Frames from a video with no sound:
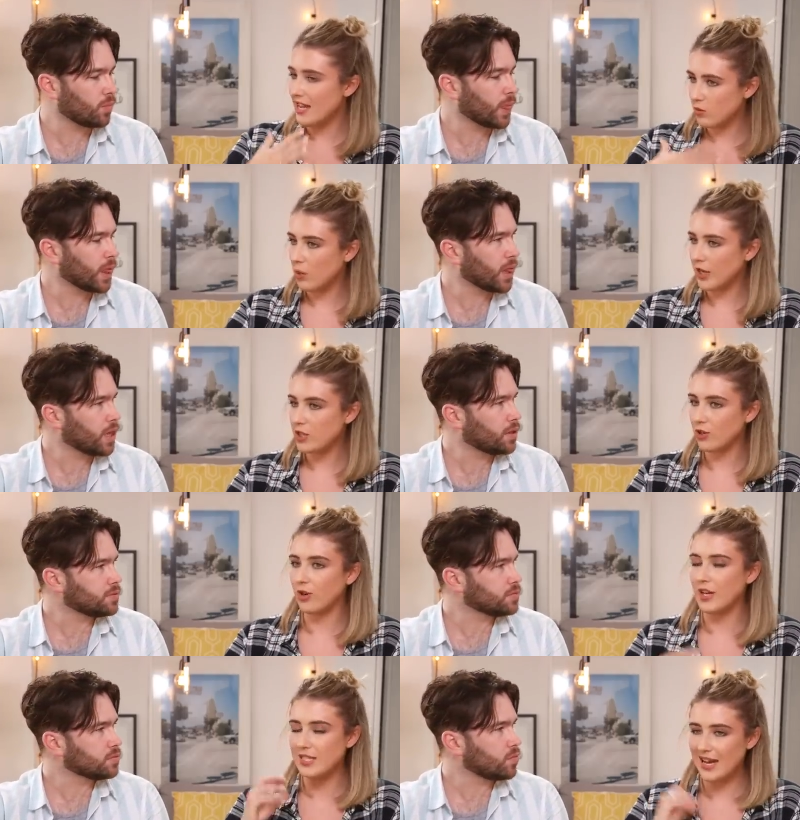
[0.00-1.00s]
Speaker 1: is white
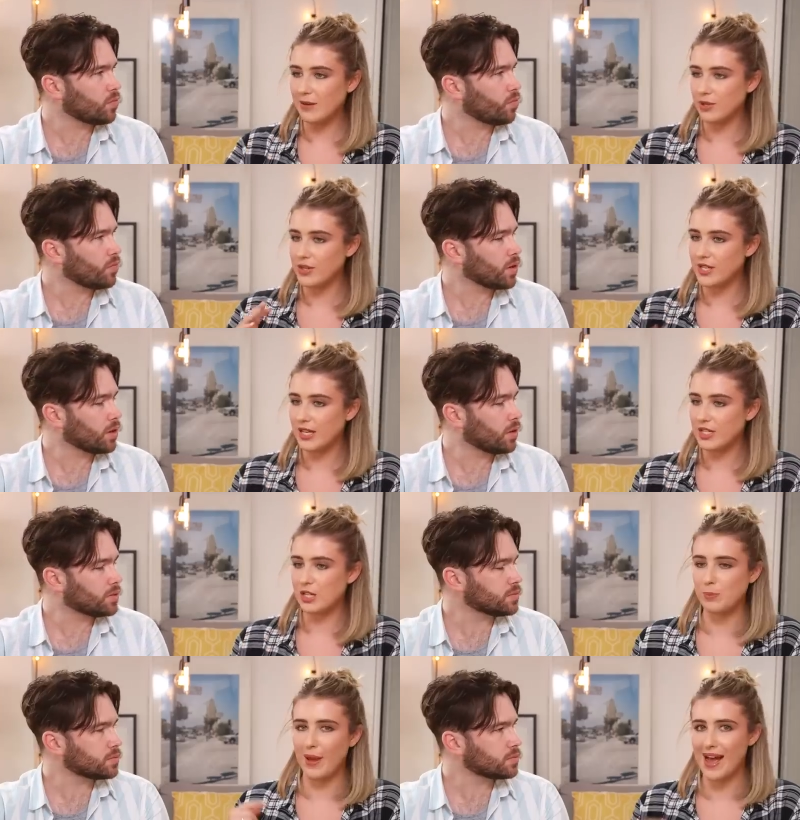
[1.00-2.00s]
chocolate. It's absolutely delicious,
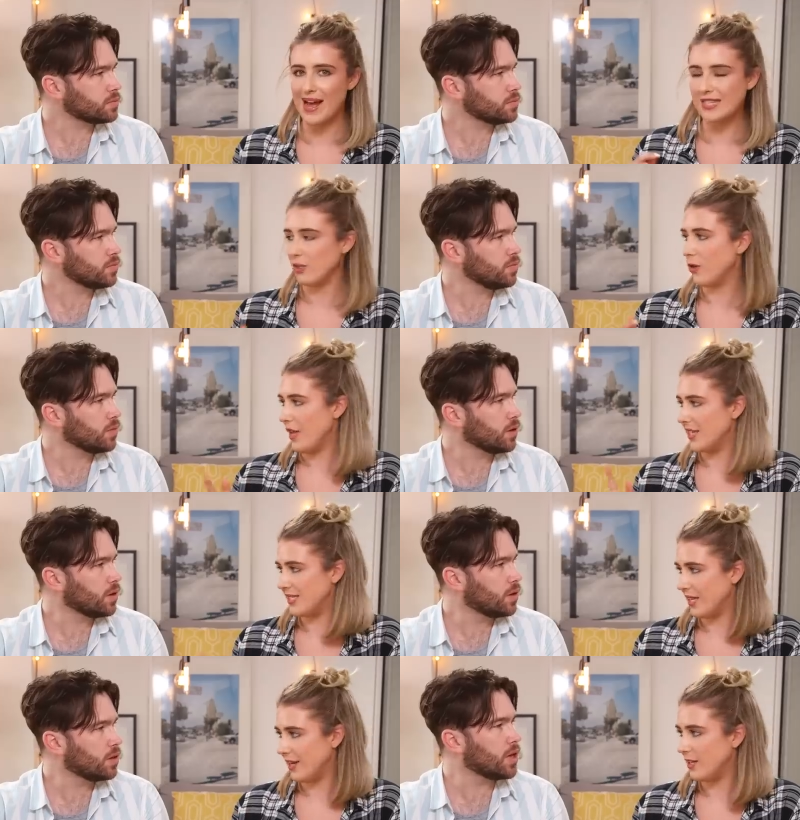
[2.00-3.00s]
but it hasn't got that
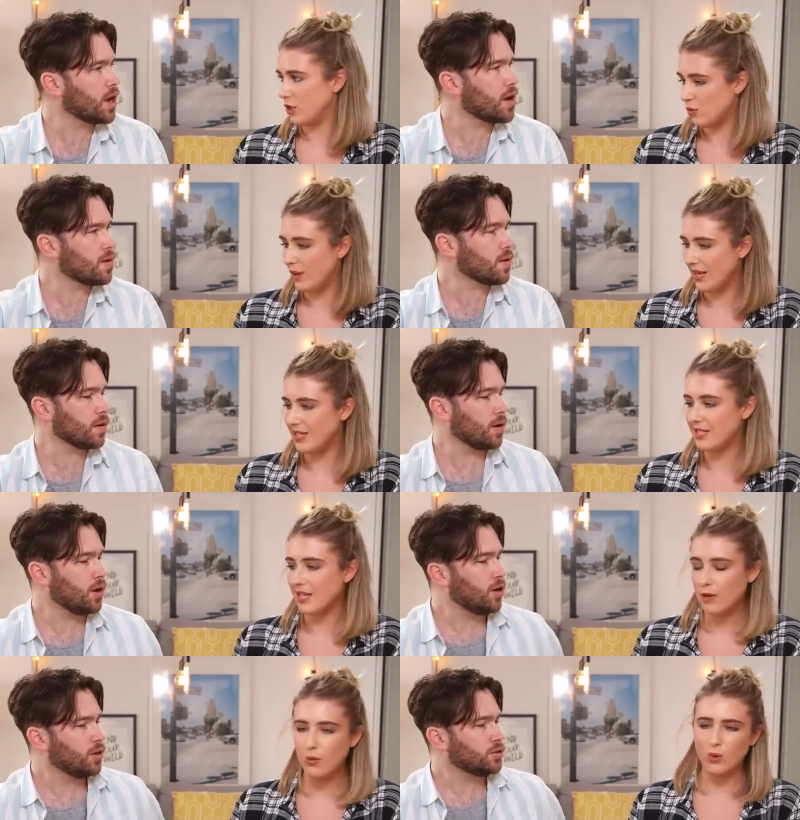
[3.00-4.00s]
sickly yeah. sweet.
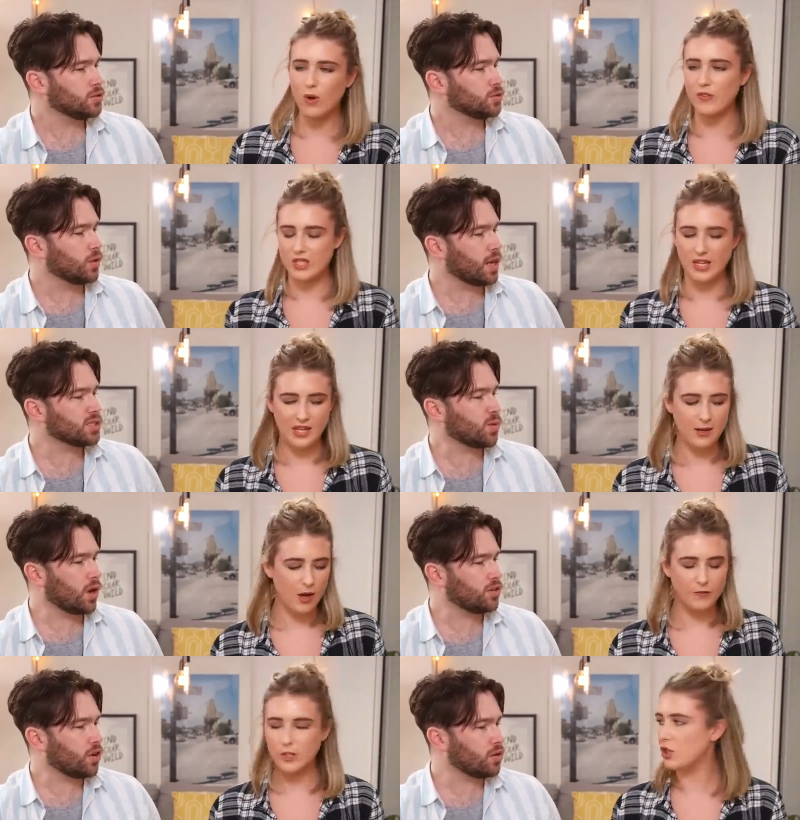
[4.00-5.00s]
Well, obviously, well, that's what
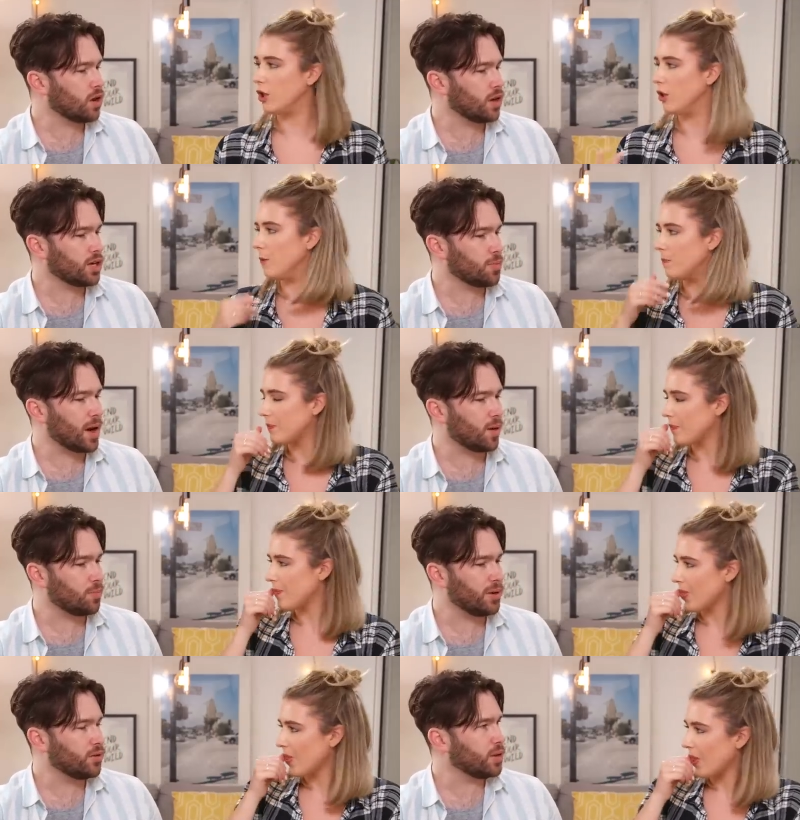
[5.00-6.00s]
I don't two... like
Speaker 2: about
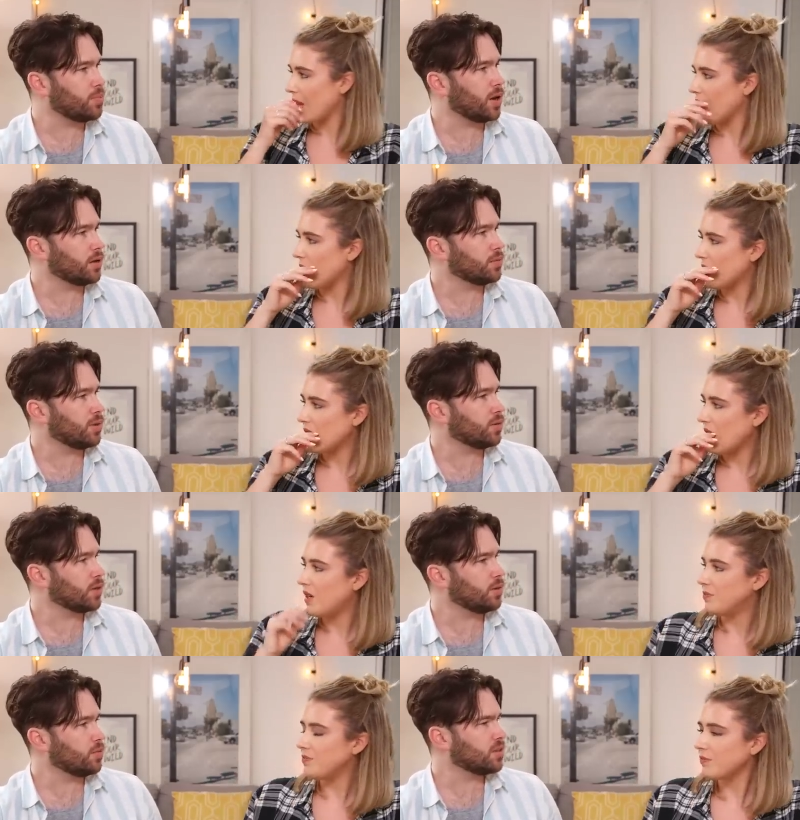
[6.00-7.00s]
Milky Bar.
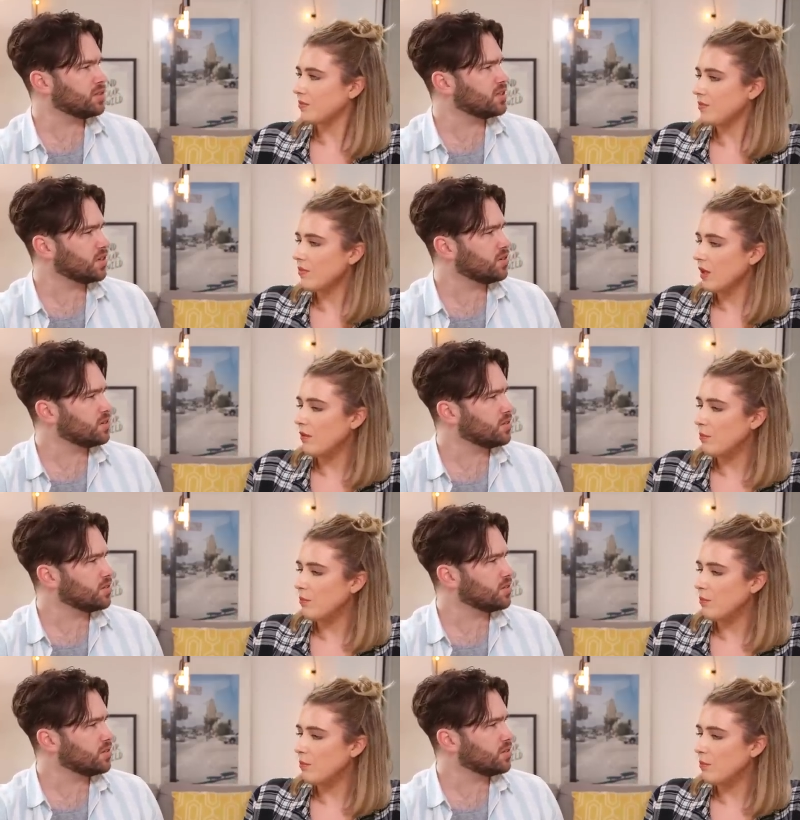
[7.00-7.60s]
Milky, what is it called?